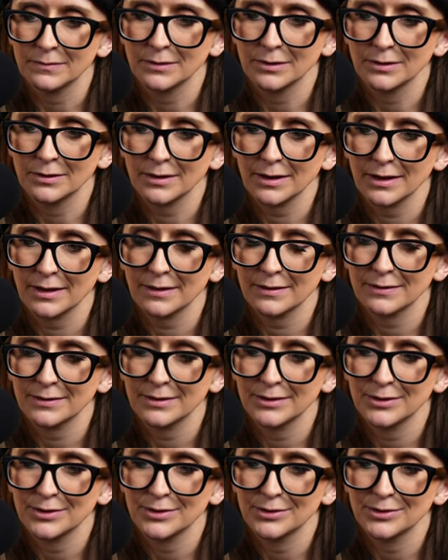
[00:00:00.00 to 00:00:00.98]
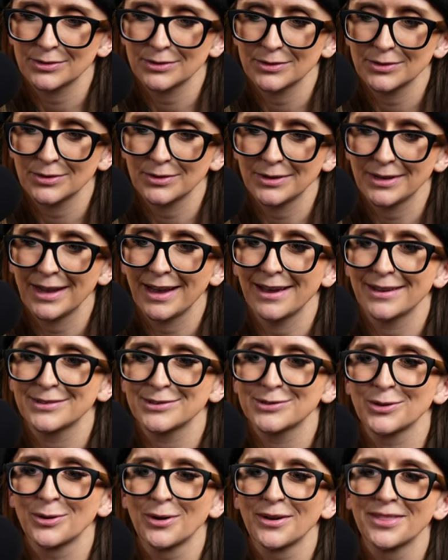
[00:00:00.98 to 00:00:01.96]
Okay. Yeah,
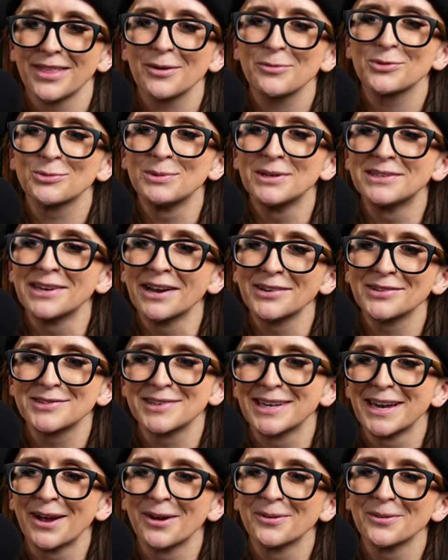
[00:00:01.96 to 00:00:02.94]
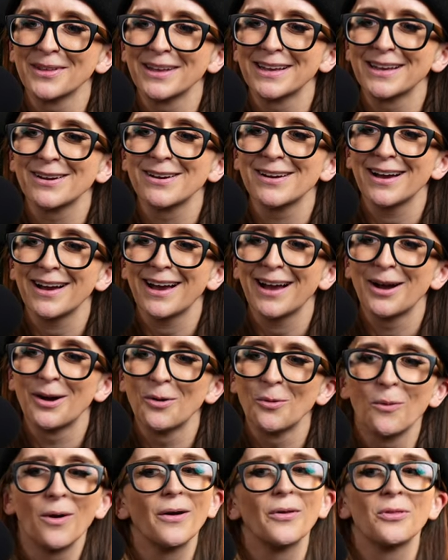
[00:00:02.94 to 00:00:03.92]
so that was me testing out like how
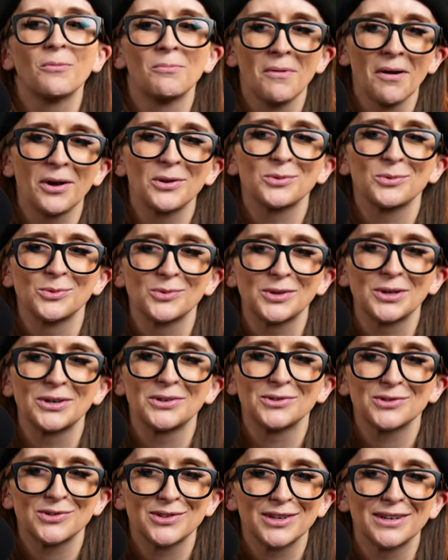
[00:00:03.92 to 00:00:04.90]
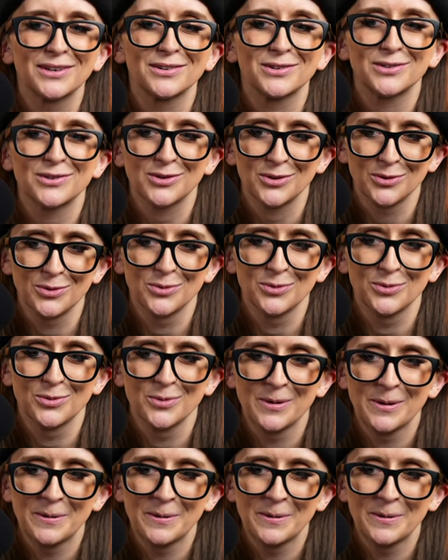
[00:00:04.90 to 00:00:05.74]
well the moss was going to stick to